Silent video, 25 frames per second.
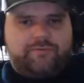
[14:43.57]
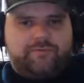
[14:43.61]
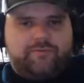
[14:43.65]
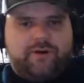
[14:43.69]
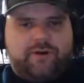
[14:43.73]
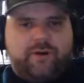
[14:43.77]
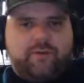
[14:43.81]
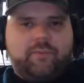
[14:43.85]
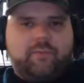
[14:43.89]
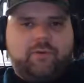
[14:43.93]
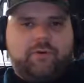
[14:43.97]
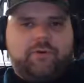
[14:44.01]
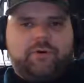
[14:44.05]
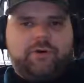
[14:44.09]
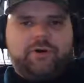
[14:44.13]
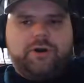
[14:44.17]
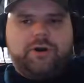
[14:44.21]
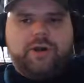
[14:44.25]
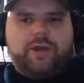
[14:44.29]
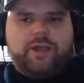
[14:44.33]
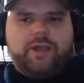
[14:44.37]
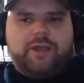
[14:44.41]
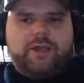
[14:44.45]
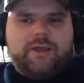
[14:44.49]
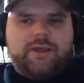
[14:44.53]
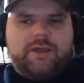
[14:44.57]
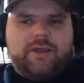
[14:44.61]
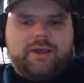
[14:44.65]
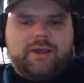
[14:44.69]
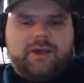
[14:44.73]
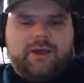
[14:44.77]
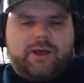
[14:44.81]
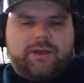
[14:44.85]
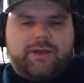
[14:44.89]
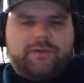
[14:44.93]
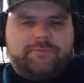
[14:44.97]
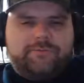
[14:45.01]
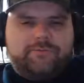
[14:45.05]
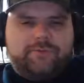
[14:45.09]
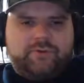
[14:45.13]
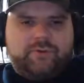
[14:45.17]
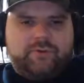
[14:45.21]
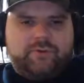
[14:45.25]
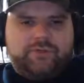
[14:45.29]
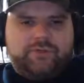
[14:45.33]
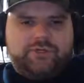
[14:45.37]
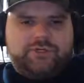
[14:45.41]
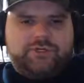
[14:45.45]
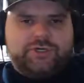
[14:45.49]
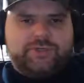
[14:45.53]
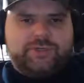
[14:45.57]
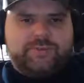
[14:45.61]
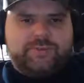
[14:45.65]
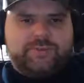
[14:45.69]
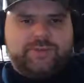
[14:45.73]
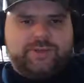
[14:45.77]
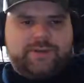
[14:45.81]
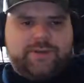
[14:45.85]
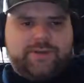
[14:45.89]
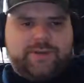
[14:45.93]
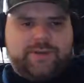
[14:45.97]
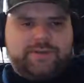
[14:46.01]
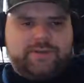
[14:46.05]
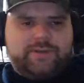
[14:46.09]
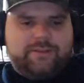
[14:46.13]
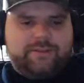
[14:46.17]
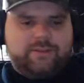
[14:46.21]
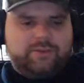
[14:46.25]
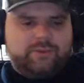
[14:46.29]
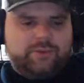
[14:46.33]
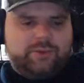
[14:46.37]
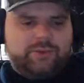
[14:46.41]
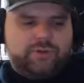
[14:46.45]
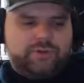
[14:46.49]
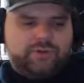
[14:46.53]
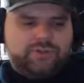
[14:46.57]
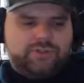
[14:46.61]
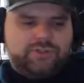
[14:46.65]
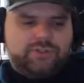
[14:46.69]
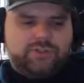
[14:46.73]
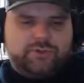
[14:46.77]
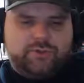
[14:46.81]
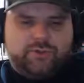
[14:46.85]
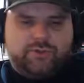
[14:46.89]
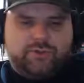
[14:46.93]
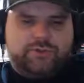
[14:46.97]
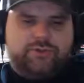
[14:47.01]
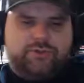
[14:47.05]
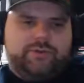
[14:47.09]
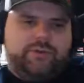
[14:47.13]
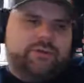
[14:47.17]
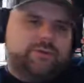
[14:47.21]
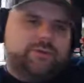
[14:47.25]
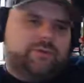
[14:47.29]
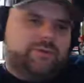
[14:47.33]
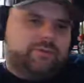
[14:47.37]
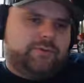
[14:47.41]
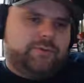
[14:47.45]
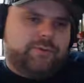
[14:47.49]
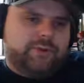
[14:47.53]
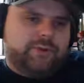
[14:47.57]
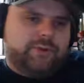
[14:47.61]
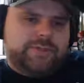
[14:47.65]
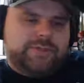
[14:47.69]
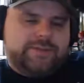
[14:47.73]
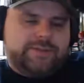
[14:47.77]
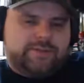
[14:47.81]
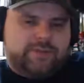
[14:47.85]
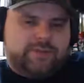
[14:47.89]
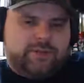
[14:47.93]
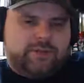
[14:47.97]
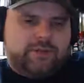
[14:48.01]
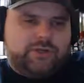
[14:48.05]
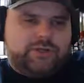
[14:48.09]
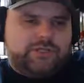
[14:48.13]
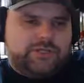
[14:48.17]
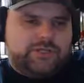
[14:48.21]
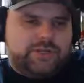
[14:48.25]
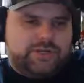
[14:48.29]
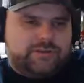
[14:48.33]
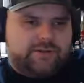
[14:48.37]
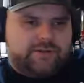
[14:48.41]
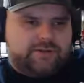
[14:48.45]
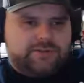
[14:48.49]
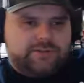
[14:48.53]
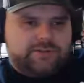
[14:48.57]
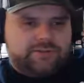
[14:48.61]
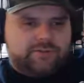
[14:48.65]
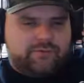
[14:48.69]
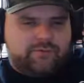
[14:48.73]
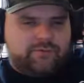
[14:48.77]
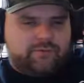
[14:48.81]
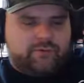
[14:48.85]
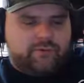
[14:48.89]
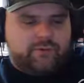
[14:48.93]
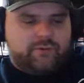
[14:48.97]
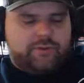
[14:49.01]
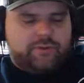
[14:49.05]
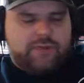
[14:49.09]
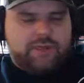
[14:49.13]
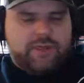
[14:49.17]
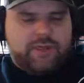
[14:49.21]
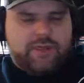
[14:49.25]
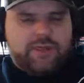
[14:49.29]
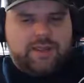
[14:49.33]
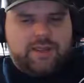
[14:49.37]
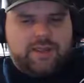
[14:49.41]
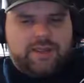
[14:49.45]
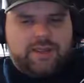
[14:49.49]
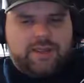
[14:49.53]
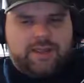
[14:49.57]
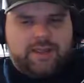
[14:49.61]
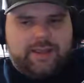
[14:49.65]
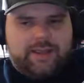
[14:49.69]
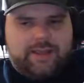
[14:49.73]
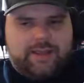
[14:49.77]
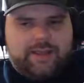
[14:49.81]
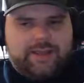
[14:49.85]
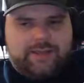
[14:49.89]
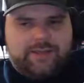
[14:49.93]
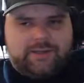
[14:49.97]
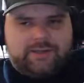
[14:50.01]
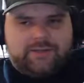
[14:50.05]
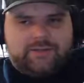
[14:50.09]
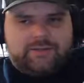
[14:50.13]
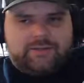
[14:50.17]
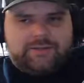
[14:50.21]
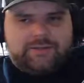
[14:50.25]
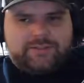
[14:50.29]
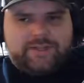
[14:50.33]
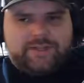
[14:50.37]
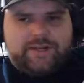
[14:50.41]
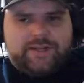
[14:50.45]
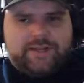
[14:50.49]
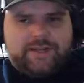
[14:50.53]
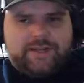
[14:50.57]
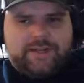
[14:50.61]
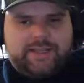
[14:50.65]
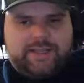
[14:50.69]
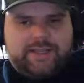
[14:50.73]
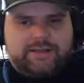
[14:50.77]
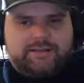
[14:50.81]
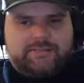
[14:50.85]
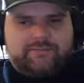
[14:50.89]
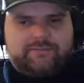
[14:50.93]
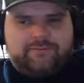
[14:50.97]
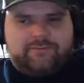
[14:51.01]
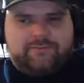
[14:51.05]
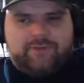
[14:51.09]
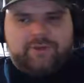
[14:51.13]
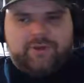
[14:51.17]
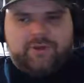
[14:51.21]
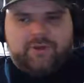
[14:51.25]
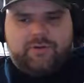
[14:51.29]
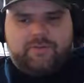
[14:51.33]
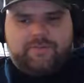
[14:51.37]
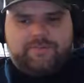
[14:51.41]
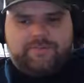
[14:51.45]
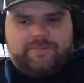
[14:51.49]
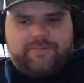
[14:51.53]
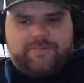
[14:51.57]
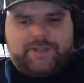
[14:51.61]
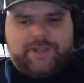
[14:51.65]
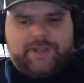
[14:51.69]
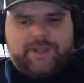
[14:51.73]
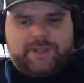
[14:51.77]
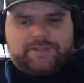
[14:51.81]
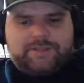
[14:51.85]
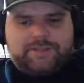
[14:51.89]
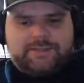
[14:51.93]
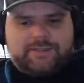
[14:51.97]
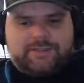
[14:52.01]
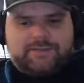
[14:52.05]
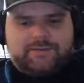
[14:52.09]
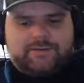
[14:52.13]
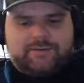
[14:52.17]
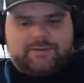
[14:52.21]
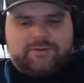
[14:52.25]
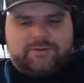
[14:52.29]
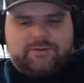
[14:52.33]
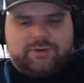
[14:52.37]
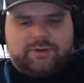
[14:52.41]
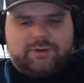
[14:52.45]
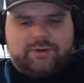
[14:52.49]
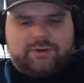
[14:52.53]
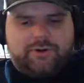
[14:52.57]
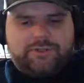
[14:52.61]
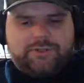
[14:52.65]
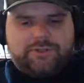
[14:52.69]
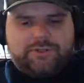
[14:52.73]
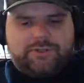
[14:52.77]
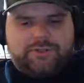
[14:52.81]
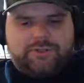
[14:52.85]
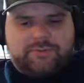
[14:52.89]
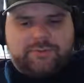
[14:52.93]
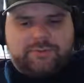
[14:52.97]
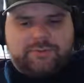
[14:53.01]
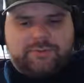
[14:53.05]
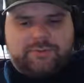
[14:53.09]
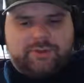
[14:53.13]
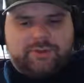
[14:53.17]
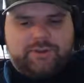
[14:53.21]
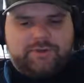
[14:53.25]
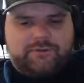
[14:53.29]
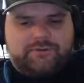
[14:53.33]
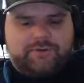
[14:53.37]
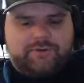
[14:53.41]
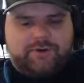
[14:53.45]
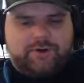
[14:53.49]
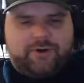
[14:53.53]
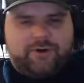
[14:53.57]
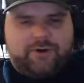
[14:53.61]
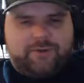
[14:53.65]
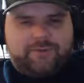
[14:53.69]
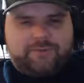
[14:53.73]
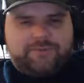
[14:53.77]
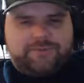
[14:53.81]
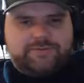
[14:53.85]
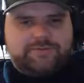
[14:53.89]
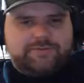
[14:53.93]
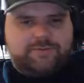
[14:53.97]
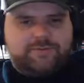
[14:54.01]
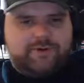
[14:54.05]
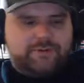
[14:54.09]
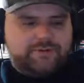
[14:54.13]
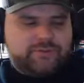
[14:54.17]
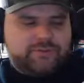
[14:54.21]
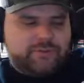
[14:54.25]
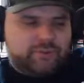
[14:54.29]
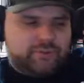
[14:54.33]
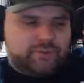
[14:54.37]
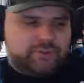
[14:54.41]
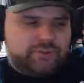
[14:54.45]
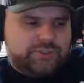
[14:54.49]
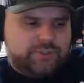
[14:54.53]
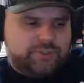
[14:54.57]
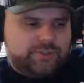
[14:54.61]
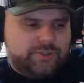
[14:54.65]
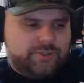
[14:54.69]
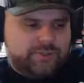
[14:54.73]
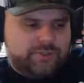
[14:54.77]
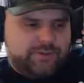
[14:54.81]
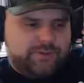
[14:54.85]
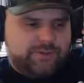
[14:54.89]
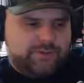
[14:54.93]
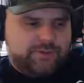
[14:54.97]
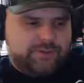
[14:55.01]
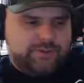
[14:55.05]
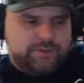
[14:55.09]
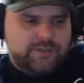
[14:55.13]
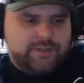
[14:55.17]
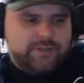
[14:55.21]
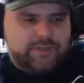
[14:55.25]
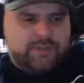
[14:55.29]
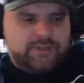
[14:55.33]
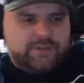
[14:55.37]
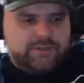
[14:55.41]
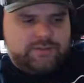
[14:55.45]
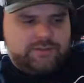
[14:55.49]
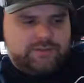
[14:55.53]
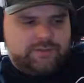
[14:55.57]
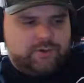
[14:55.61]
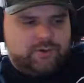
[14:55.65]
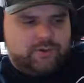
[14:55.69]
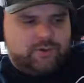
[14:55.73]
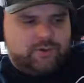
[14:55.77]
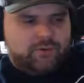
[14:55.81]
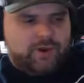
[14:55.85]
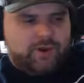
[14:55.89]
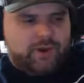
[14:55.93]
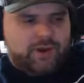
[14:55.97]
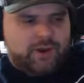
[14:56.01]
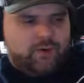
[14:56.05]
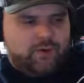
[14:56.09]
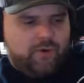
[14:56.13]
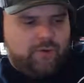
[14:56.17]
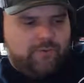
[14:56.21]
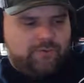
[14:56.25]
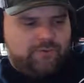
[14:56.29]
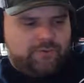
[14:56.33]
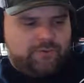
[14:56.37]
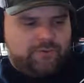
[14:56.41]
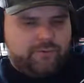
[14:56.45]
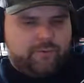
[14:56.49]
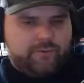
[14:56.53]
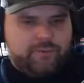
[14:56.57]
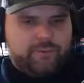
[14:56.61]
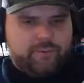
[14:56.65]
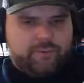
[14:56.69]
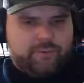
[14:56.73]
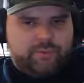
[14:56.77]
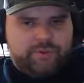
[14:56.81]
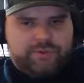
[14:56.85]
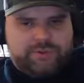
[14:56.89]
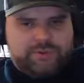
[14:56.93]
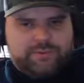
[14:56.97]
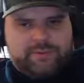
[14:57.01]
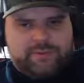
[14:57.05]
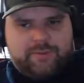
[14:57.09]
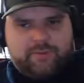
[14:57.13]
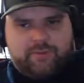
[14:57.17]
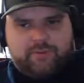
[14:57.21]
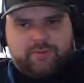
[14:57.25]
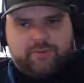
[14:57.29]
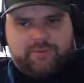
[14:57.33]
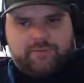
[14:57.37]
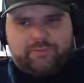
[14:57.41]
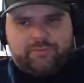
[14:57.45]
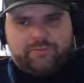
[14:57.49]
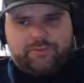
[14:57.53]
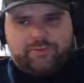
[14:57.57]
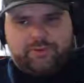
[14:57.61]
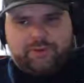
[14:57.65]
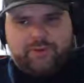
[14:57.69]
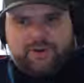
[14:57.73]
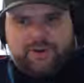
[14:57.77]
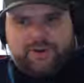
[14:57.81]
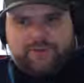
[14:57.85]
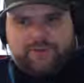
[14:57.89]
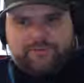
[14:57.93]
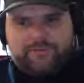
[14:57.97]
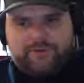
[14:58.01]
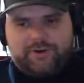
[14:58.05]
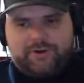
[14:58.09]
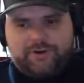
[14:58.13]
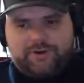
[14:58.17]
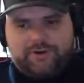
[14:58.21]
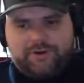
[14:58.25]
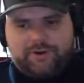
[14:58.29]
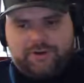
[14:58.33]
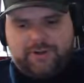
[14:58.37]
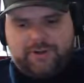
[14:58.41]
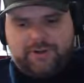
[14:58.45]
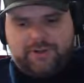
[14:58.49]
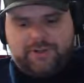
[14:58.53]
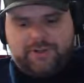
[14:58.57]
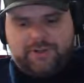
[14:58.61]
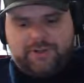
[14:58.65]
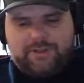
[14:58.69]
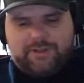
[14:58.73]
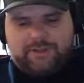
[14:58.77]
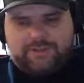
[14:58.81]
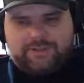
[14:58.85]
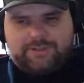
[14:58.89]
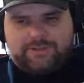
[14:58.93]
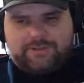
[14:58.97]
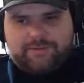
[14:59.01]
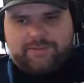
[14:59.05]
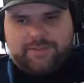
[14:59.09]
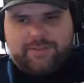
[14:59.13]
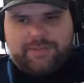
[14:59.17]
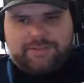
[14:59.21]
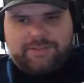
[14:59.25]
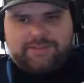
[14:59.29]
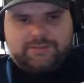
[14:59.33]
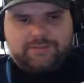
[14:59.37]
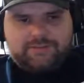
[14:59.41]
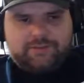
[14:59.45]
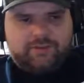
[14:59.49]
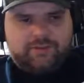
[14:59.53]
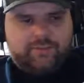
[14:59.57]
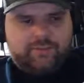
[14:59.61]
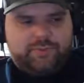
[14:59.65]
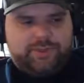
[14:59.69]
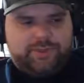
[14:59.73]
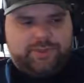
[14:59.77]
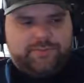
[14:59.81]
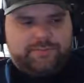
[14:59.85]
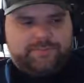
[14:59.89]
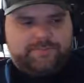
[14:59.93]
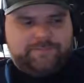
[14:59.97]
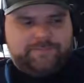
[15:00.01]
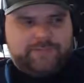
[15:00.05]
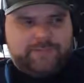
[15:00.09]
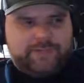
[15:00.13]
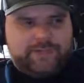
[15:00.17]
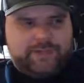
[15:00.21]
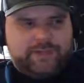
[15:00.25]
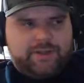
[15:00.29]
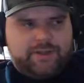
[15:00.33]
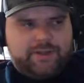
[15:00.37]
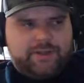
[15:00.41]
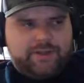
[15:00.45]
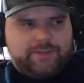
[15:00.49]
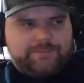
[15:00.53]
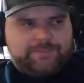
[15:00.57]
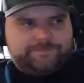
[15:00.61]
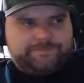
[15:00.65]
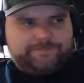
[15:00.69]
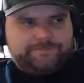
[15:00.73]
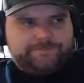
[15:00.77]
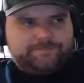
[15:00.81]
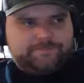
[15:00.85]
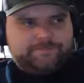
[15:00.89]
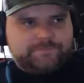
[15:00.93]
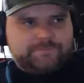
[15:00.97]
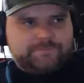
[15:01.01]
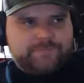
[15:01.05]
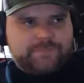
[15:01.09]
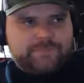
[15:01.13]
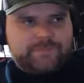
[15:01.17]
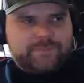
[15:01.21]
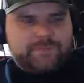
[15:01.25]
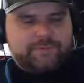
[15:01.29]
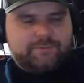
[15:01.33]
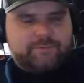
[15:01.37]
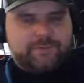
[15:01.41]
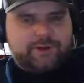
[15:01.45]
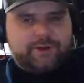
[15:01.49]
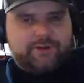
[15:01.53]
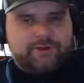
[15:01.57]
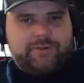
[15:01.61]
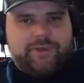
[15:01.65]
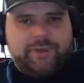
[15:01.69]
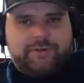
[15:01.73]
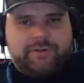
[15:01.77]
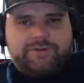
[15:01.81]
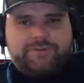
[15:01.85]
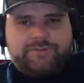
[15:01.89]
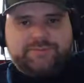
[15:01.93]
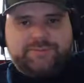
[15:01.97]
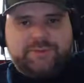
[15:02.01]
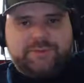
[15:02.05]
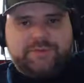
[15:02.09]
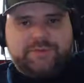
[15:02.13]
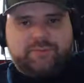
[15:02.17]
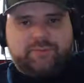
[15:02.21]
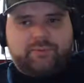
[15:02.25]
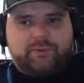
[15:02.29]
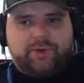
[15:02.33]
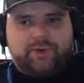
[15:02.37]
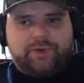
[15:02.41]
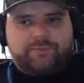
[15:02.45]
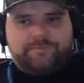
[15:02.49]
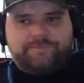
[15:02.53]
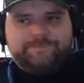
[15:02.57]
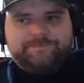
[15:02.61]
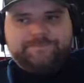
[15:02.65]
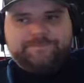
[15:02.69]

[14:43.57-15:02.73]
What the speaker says: far more viewership than anything we usually do with any type of gun channel and so forth. And there's a lot of negative content in regards to the way we look at firearms and firearms ownership and things. So hopefully what we bring to people out there is something that's a little bit better in that respect, where